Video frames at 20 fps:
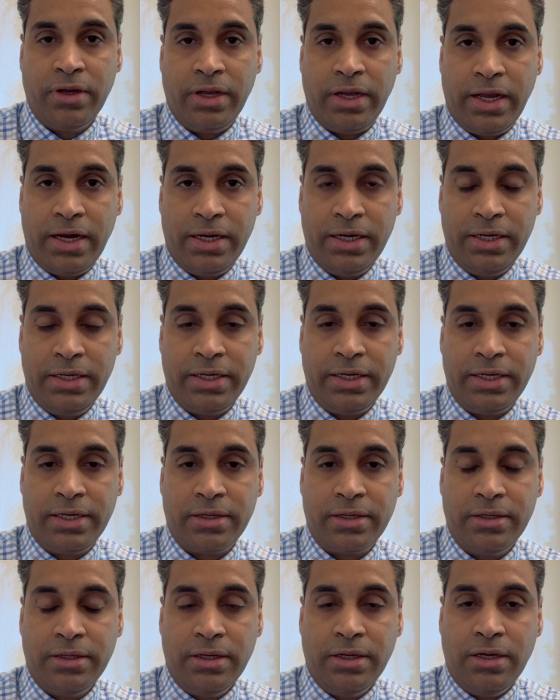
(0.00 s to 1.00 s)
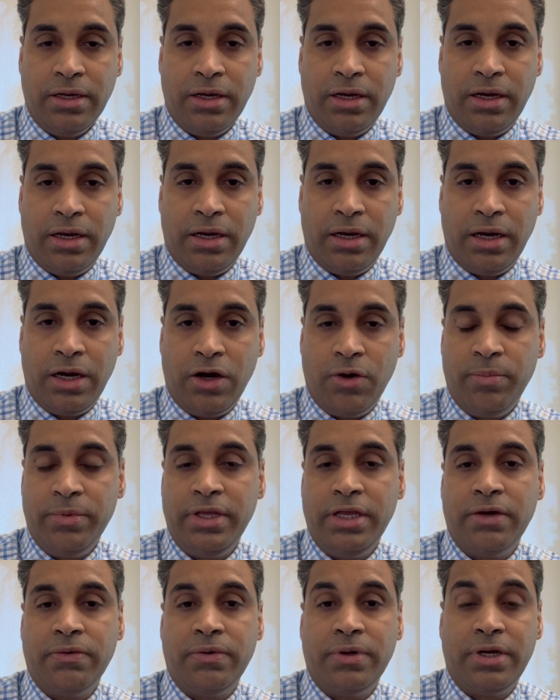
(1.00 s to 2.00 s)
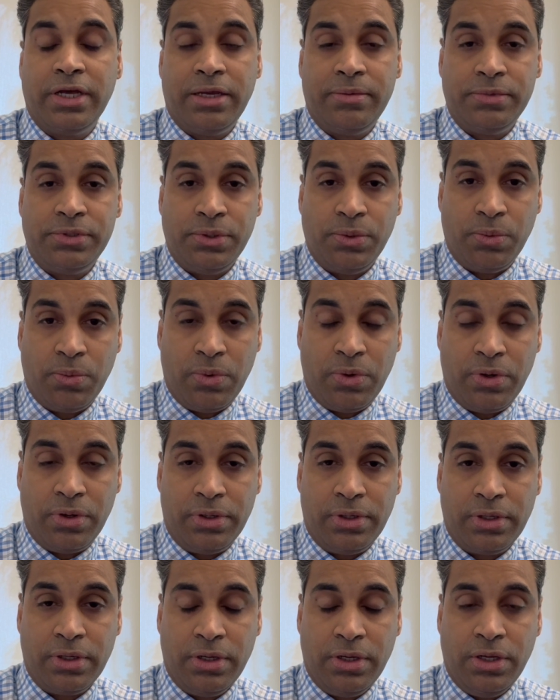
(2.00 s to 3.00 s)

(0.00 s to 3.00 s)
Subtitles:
edit it, how many overtimes you want.